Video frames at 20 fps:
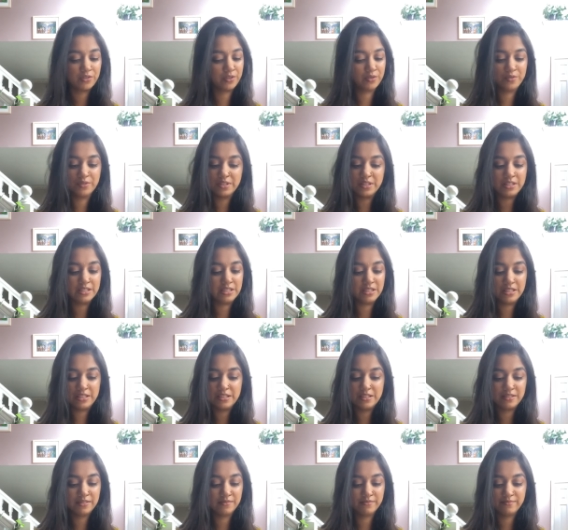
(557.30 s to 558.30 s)

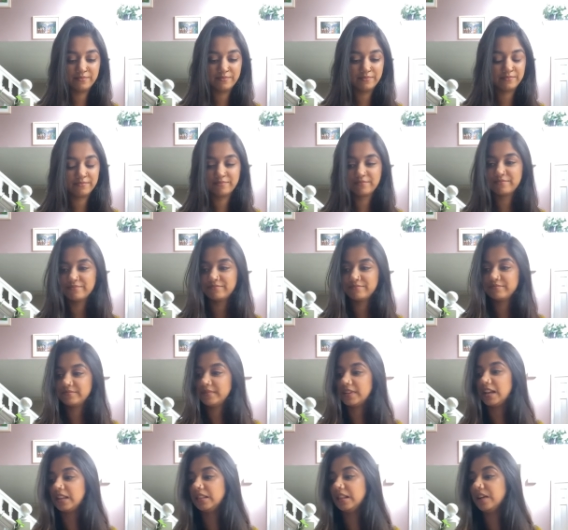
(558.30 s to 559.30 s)
Indeed.
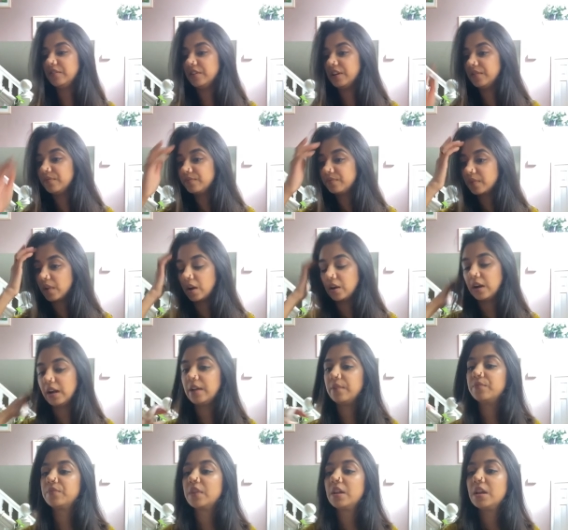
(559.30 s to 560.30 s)
I love it. All
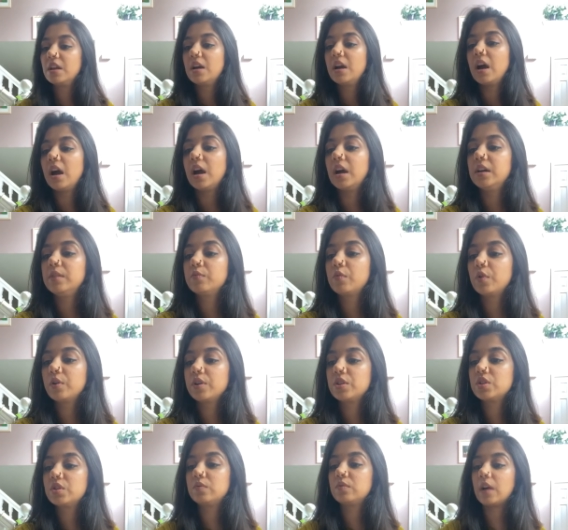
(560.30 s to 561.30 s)
right. I am
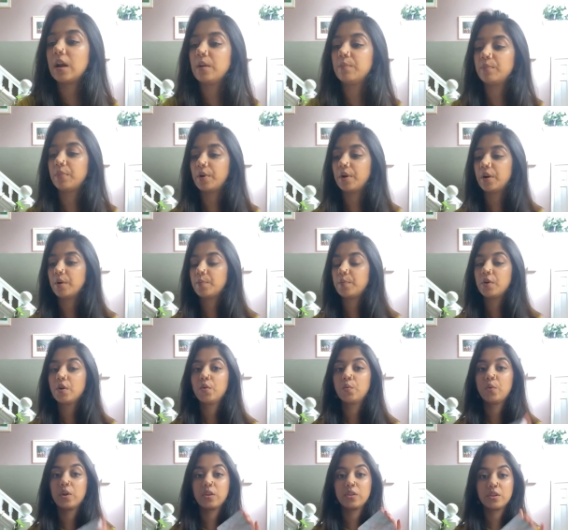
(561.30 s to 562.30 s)
going to wrap up
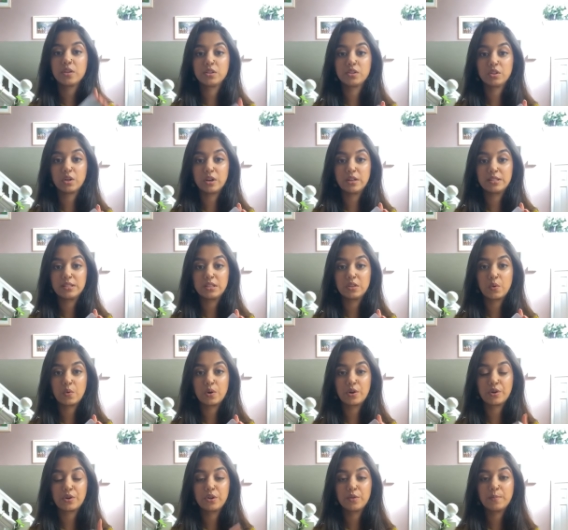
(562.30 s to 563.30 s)
with a Starseed
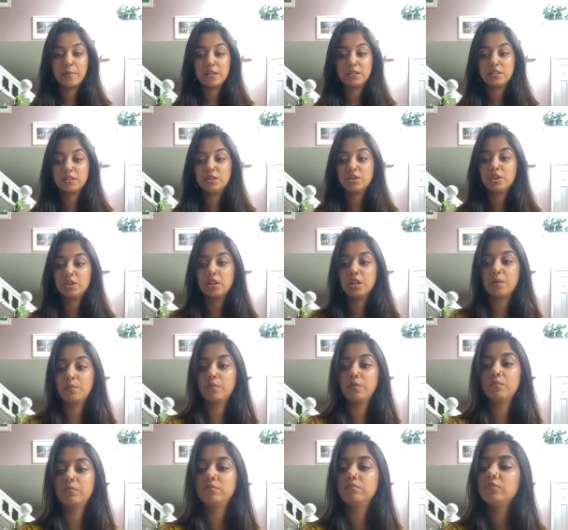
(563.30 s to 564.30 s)
Oracle message, and then,
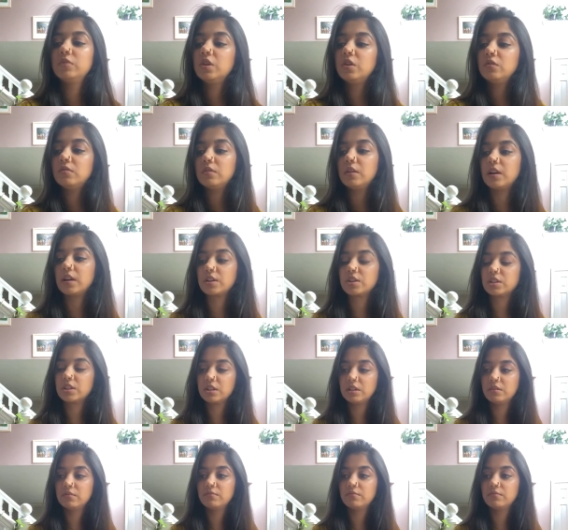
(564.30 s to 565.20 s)
no, actually,